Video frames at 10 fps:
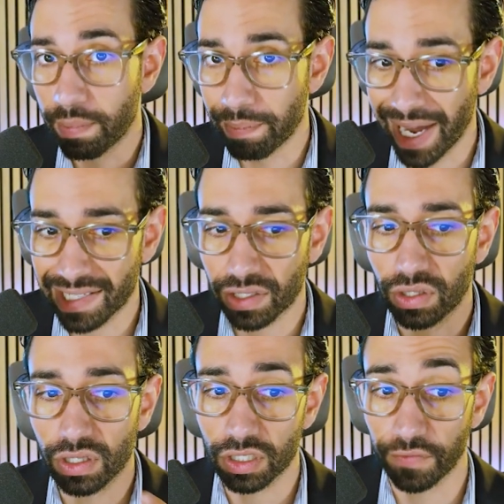
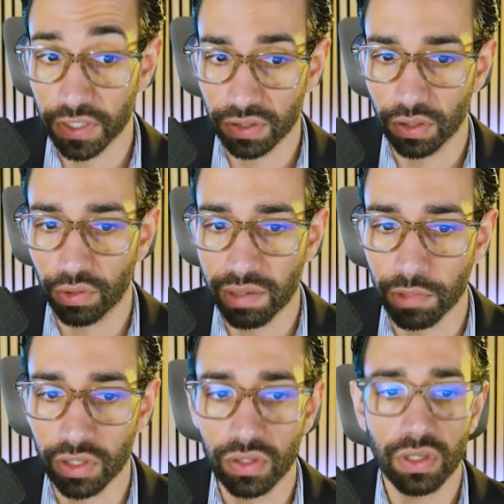Master Services
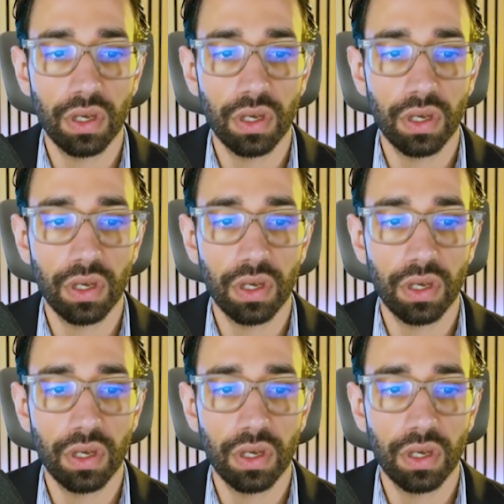Agreement.